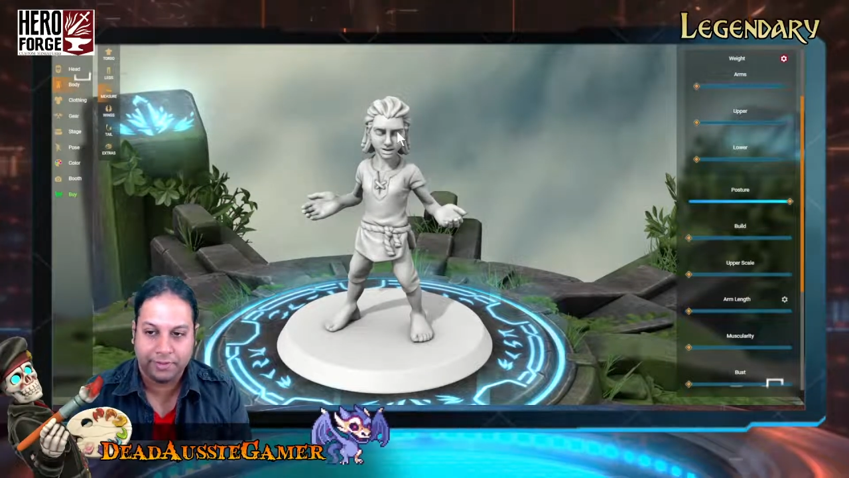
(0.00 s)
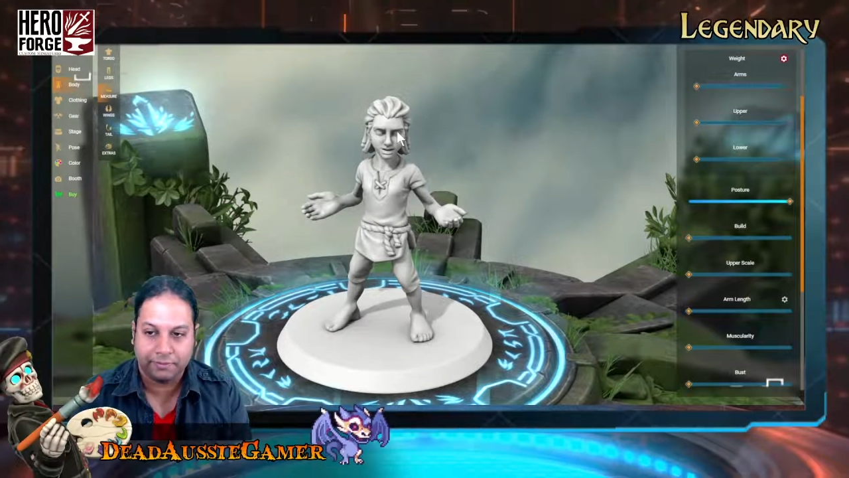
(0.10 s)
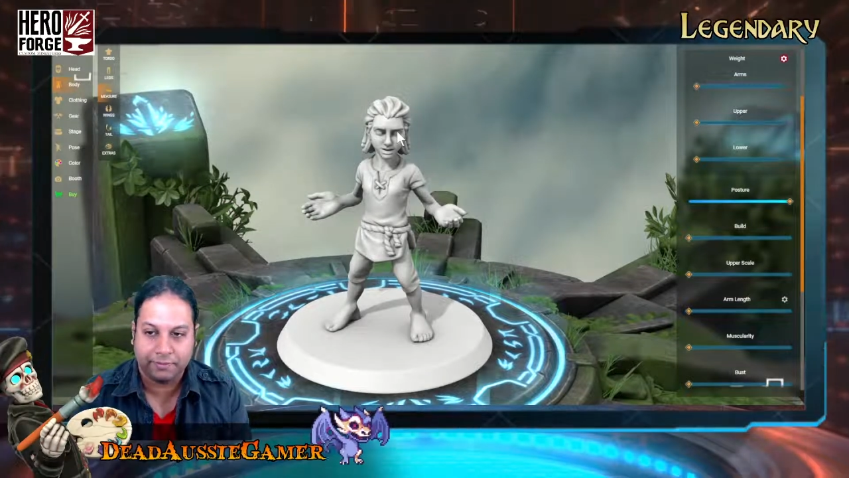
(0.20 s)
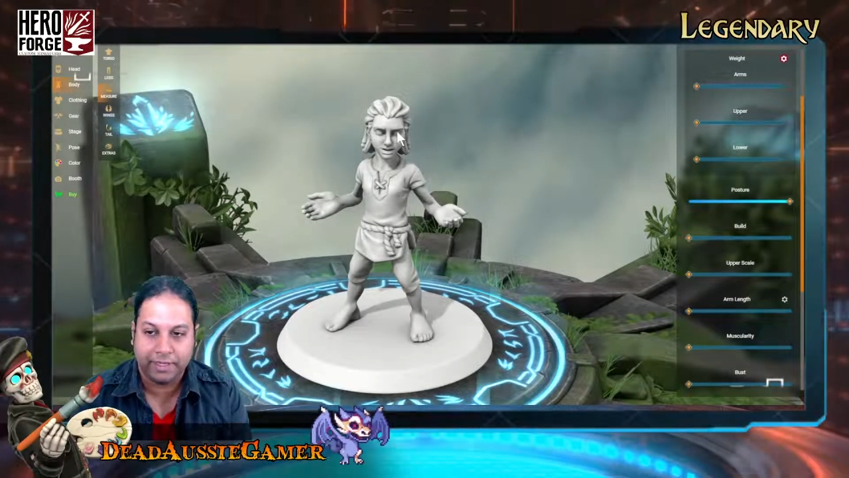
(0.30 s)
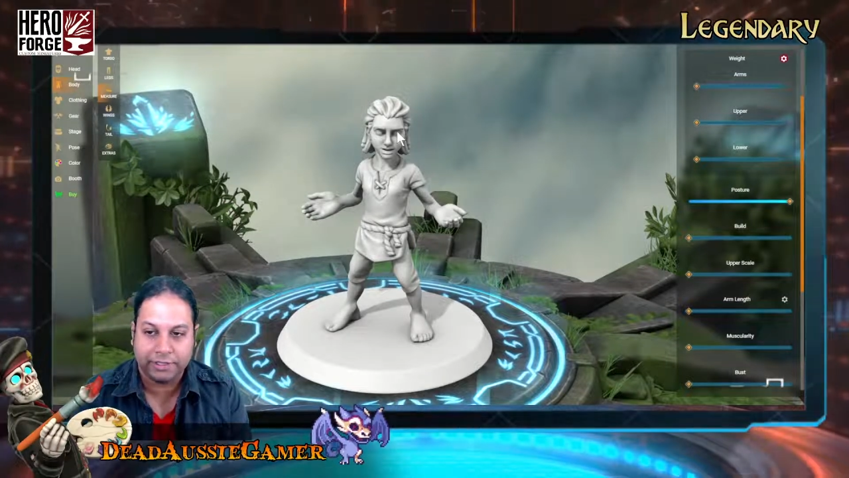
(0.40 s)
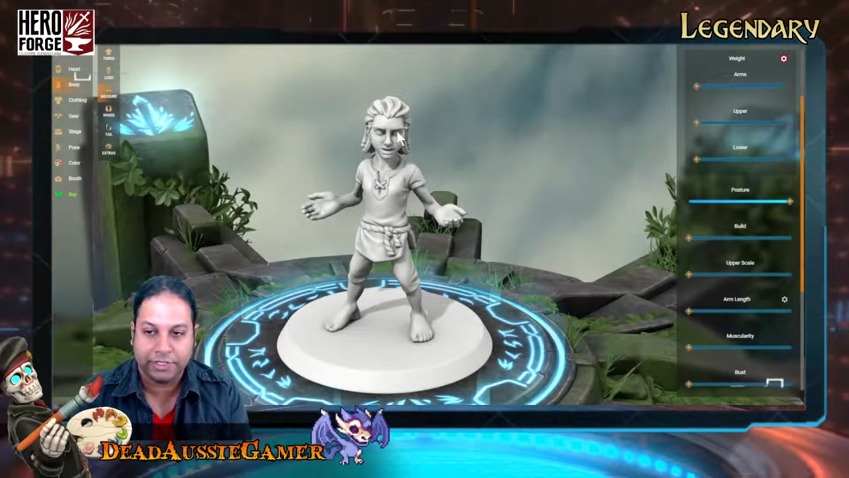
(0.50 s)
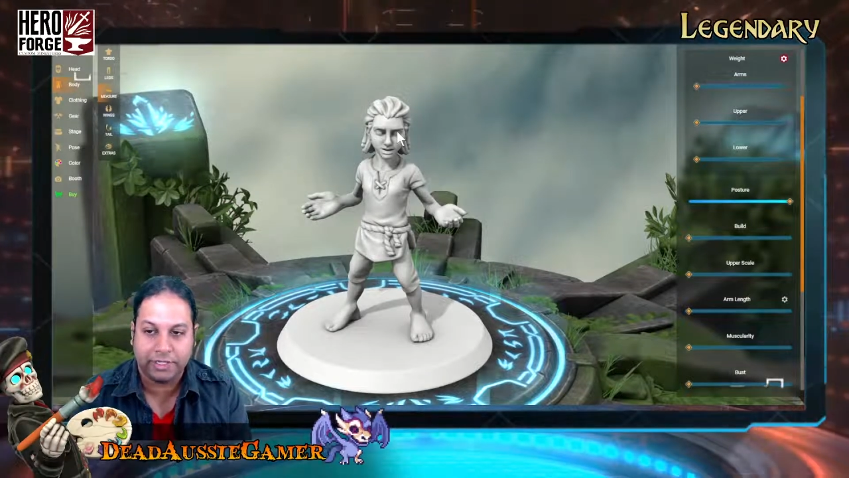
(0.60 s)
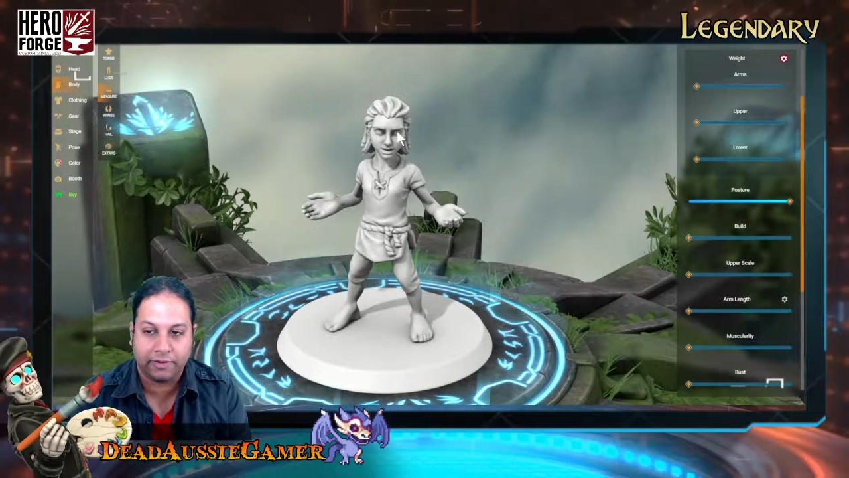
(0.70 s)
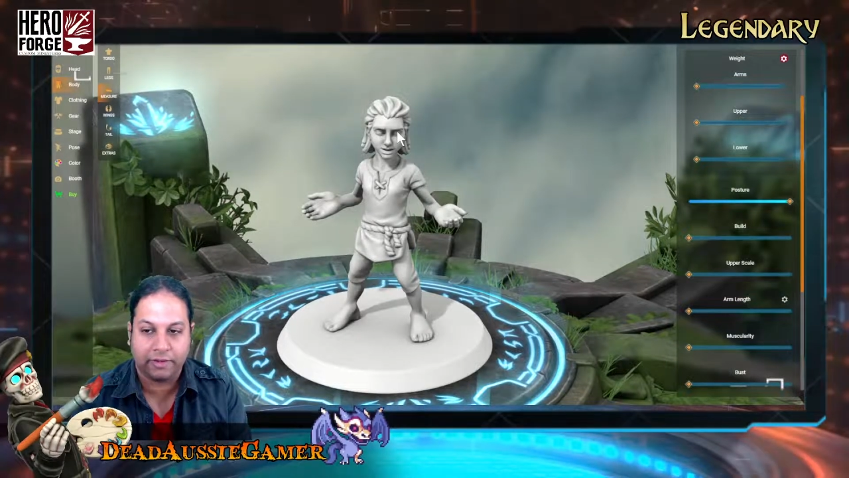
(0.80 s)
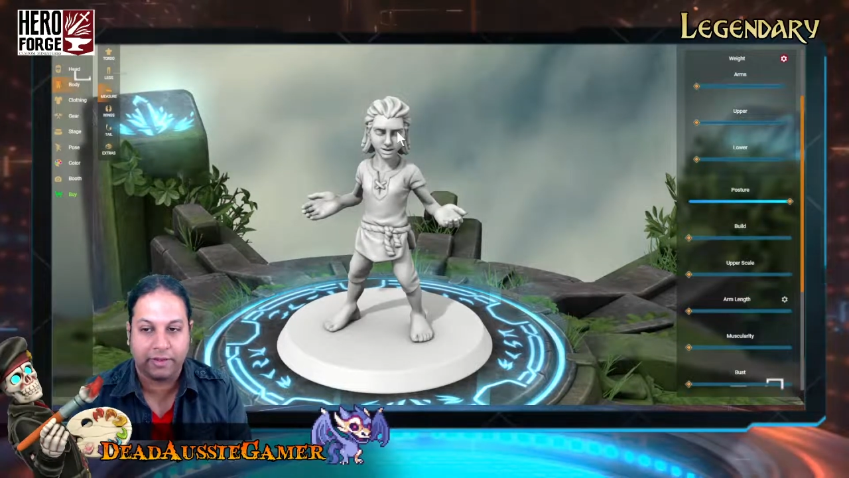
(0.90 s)

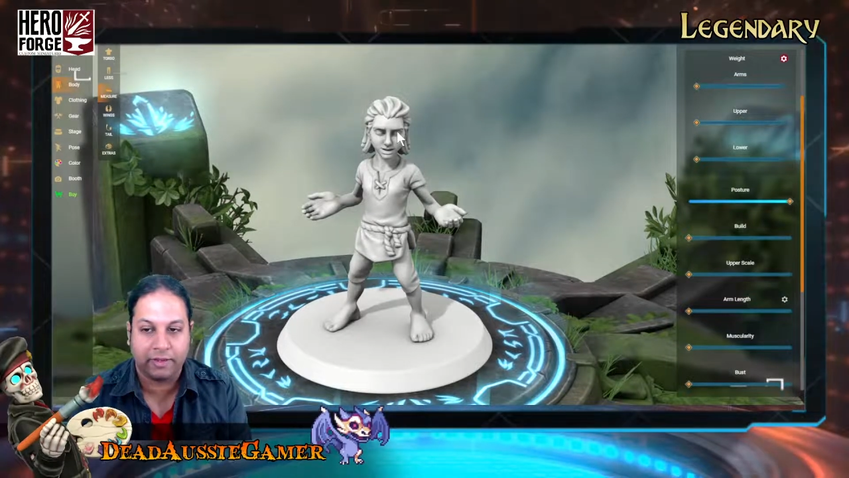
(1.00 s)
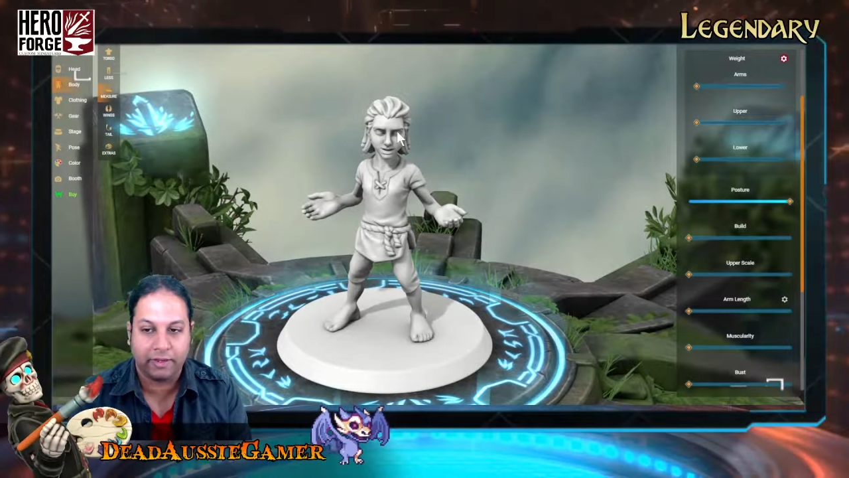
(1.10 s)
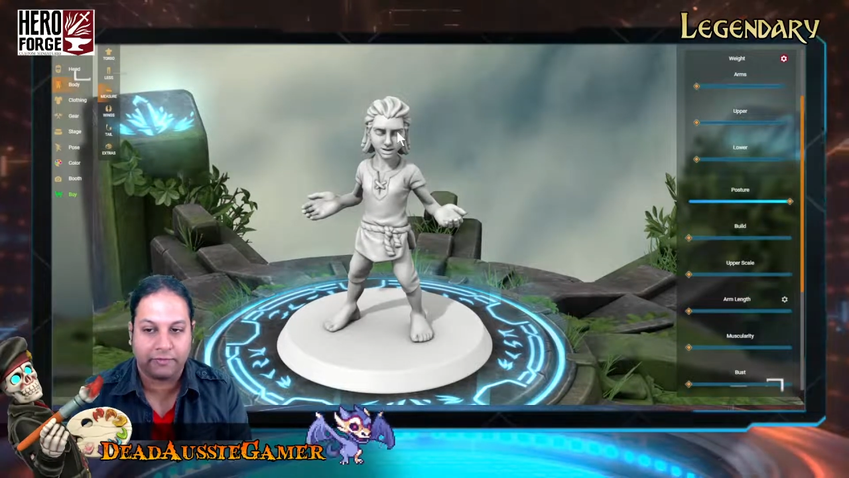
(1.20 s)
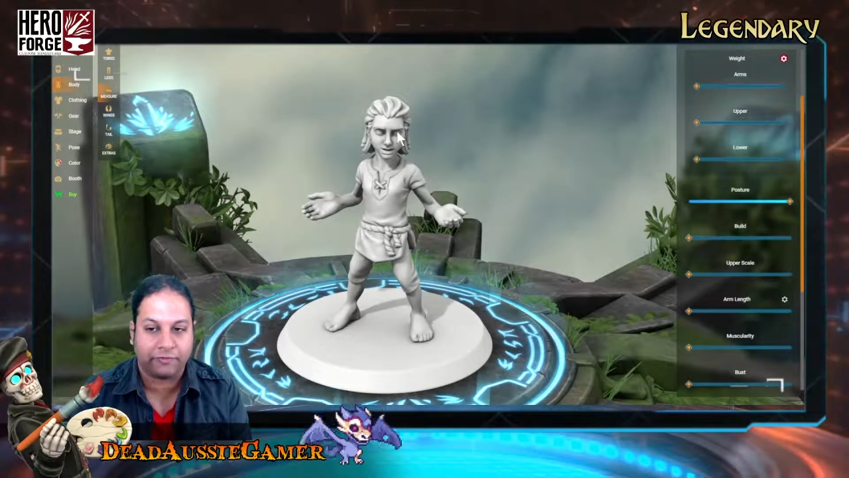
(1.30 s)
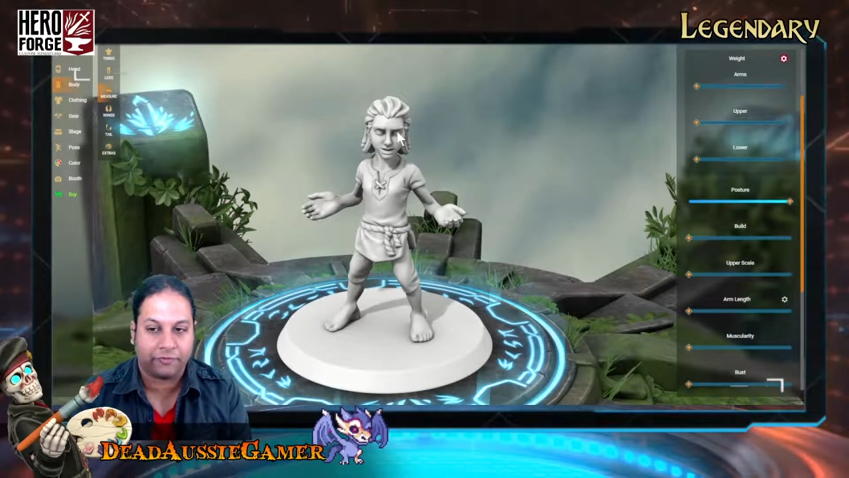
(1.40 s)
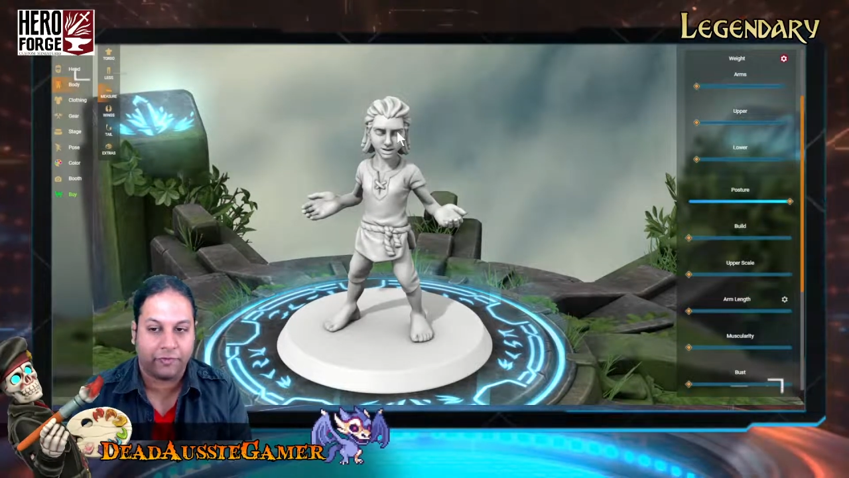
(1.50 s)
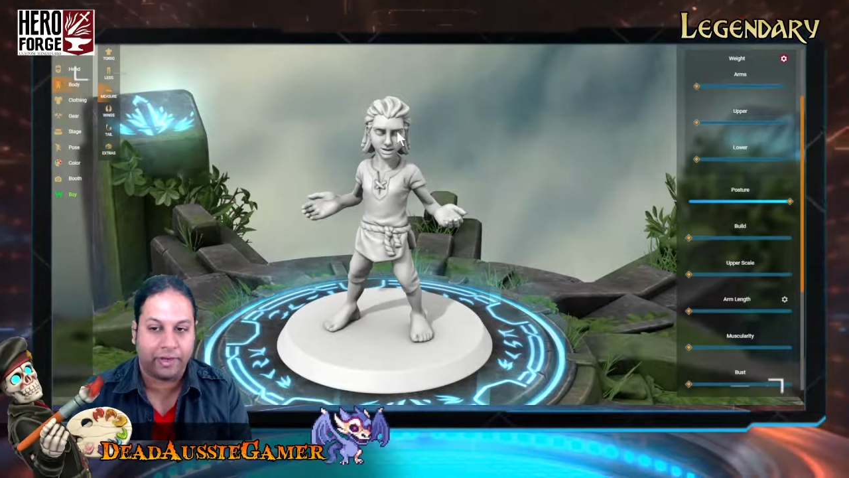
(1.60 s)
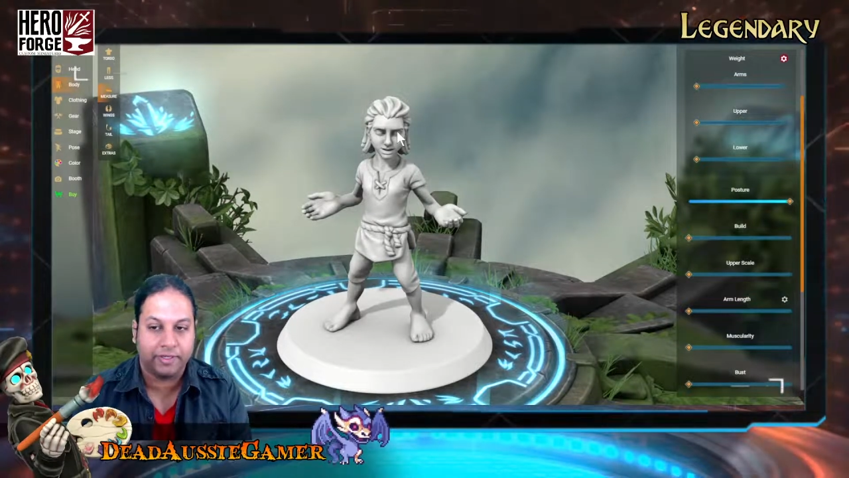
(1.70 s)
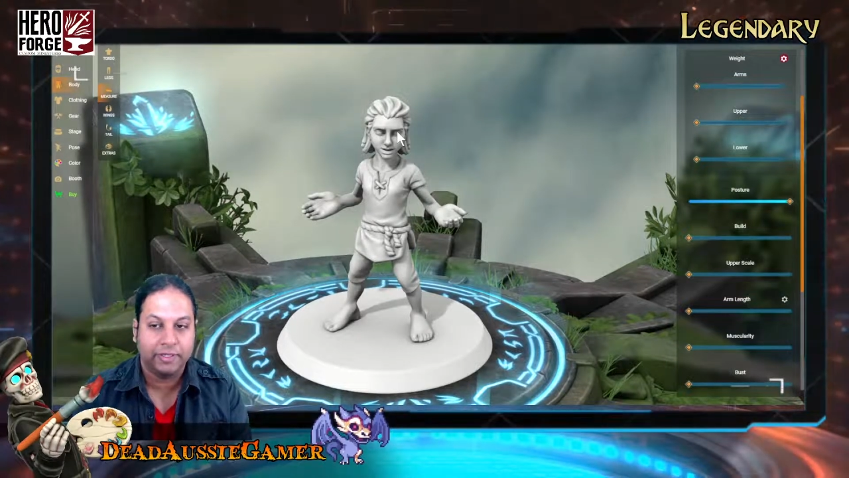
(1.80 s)
Imaginary friend.